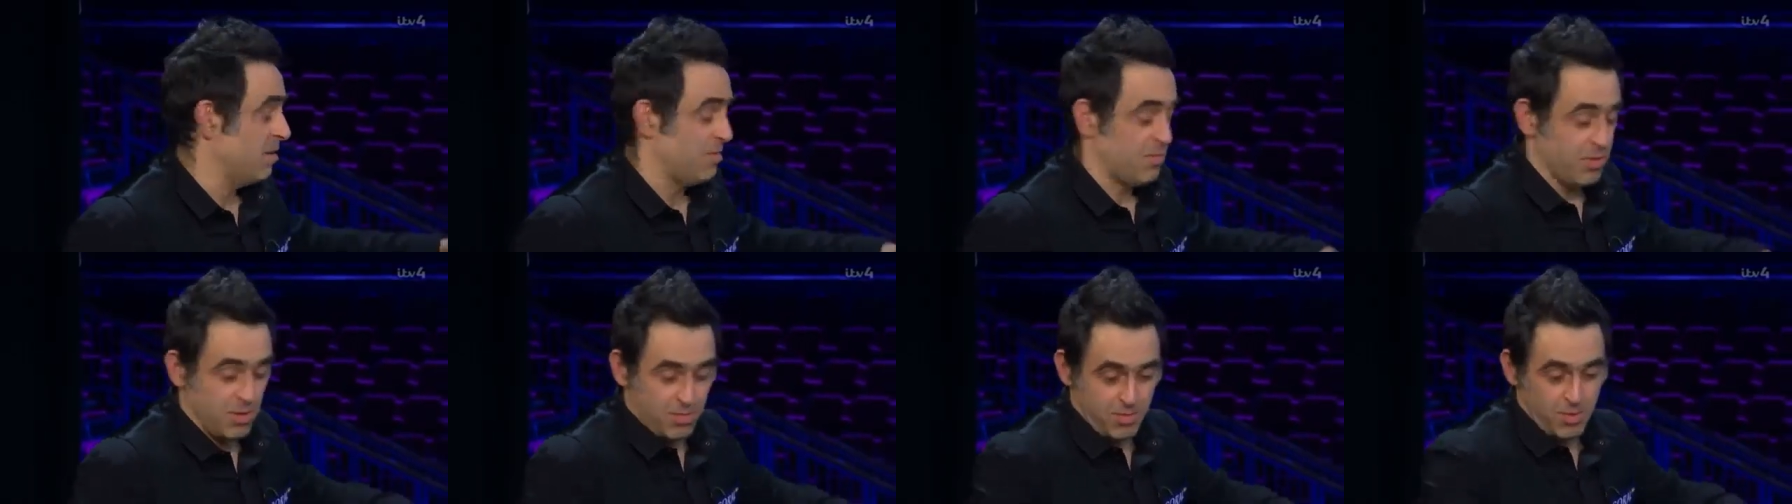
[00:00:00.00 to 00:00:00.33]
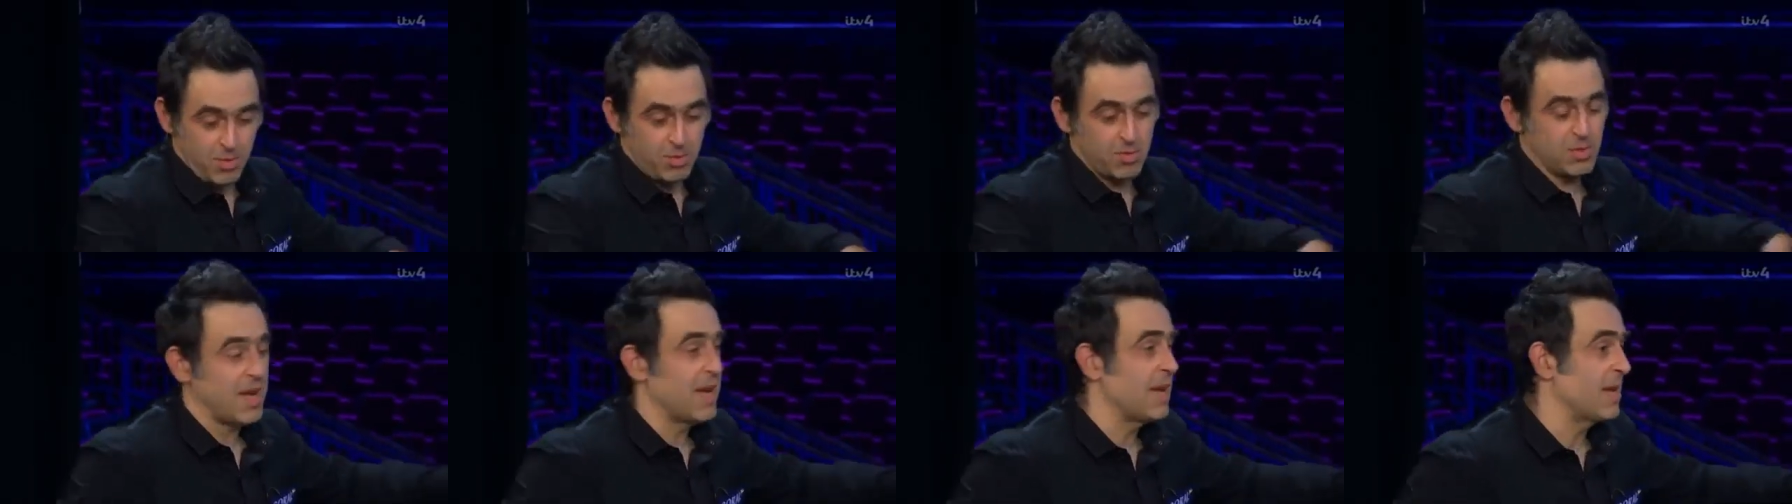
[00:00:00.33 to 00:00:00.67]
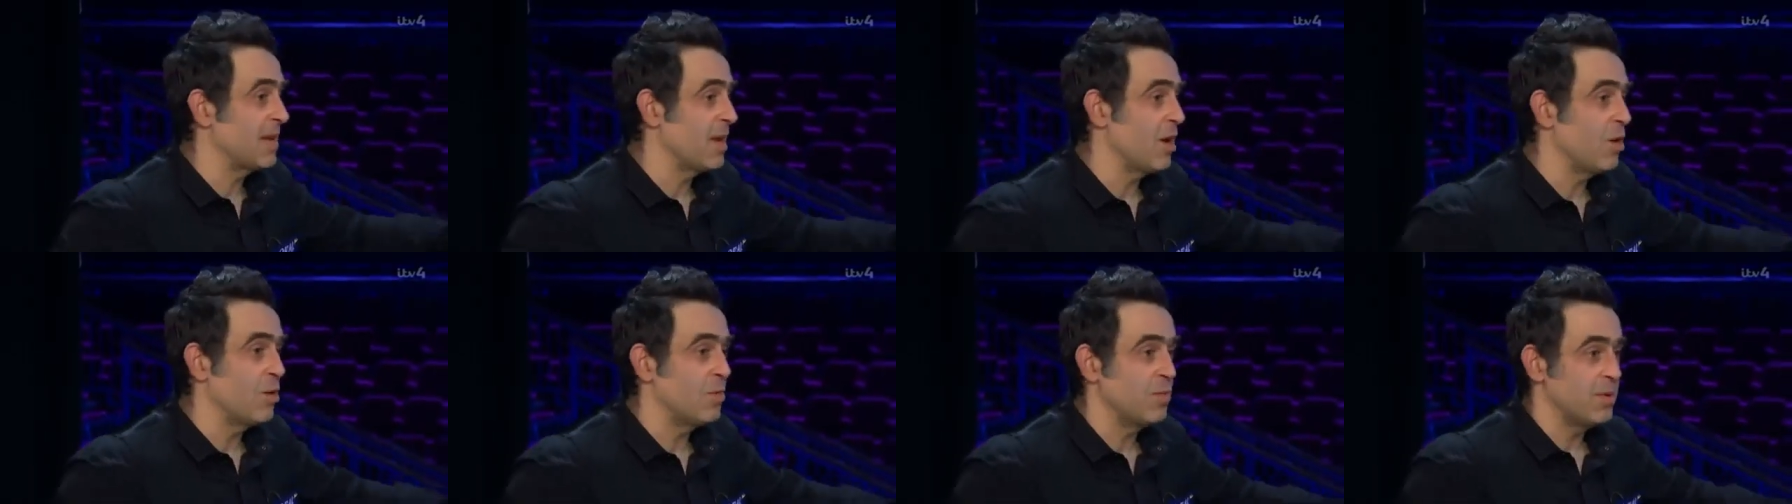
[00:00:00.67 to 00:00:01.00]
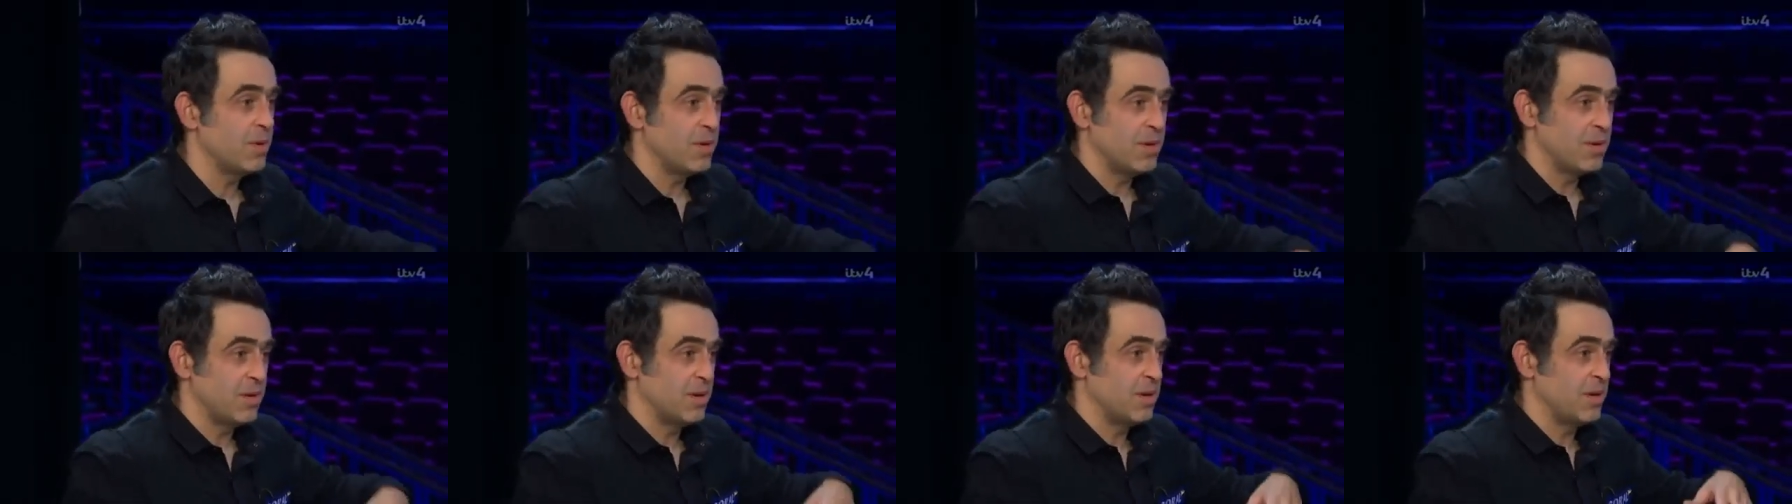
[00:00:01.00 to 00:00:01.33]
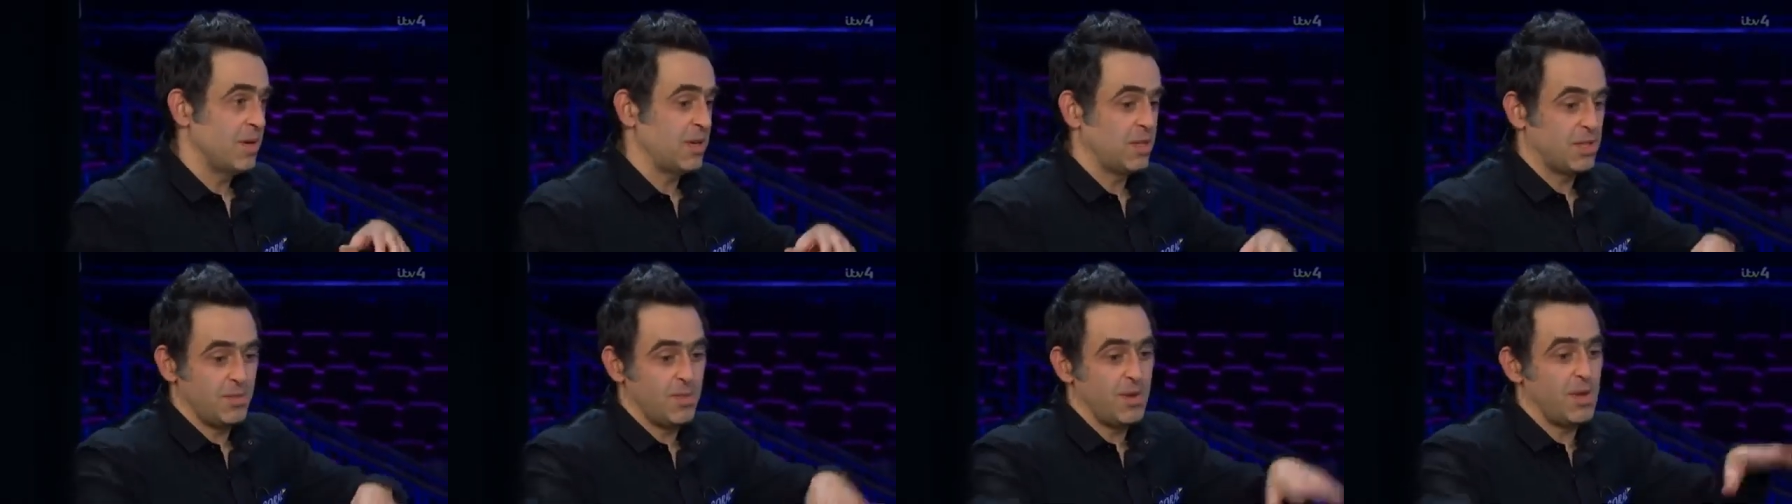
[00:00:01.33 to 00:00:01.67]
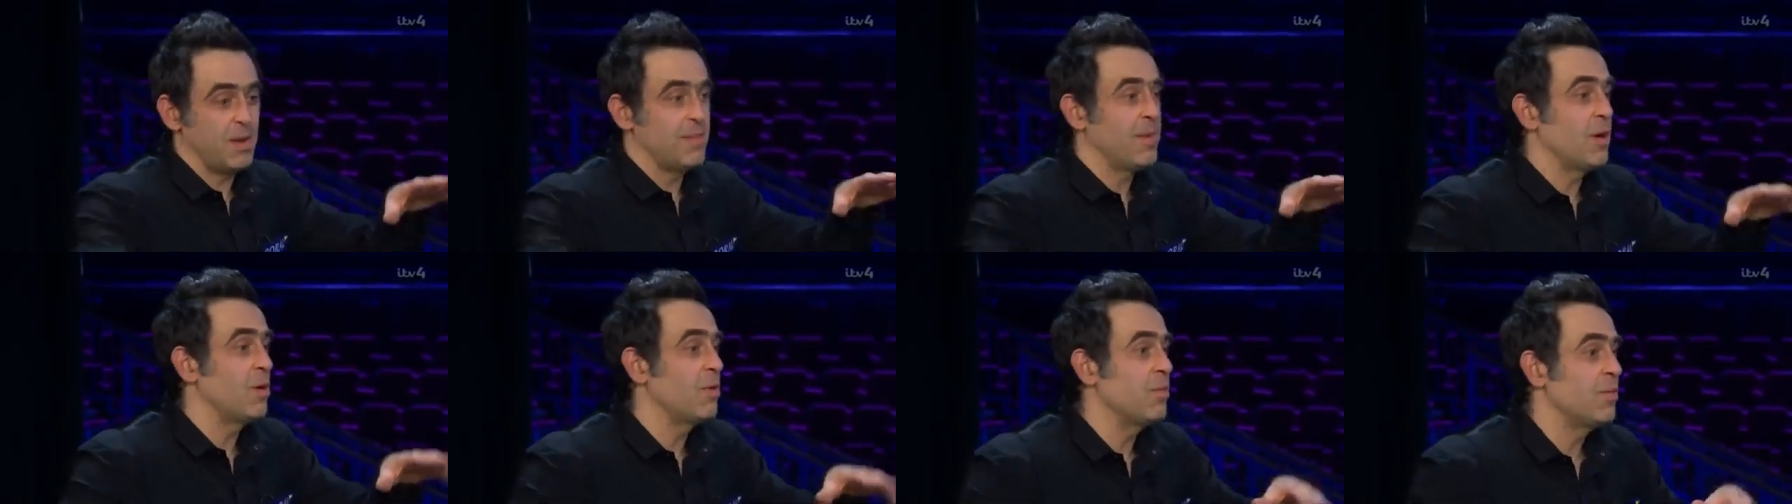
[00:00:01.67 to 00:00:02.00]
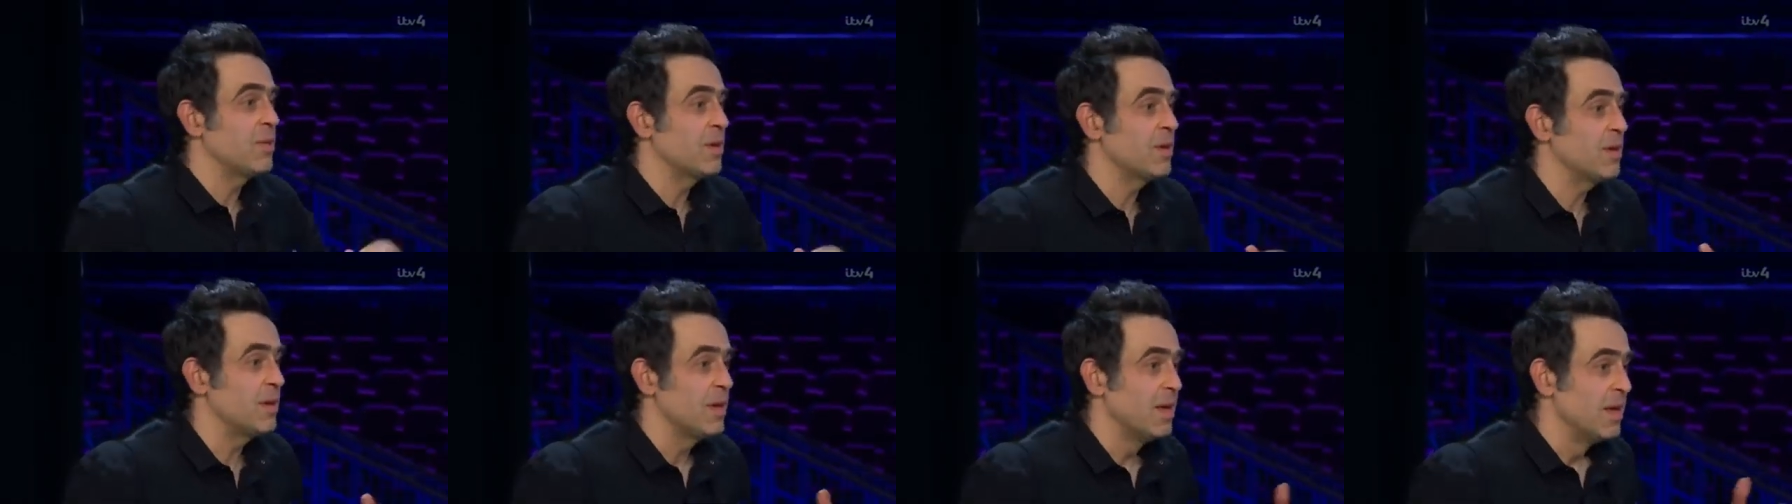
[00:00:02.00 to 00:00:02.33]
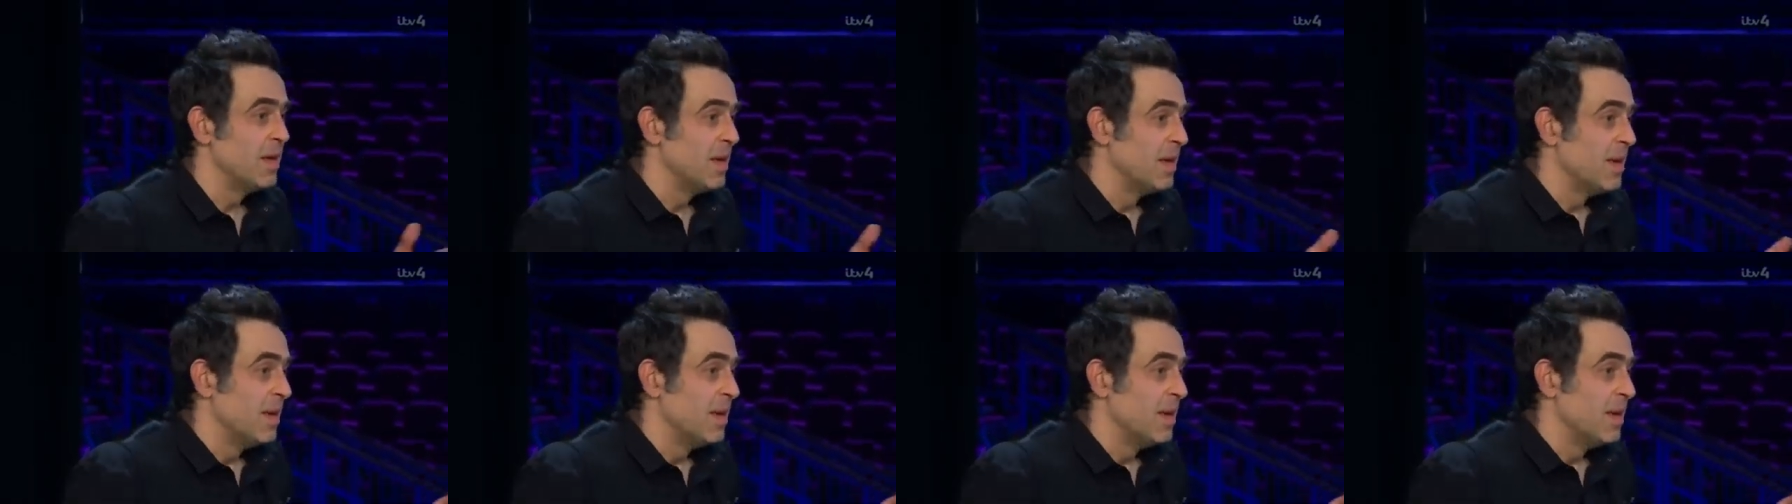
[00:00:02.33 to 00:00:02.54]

You put balls out in the open and they split them open,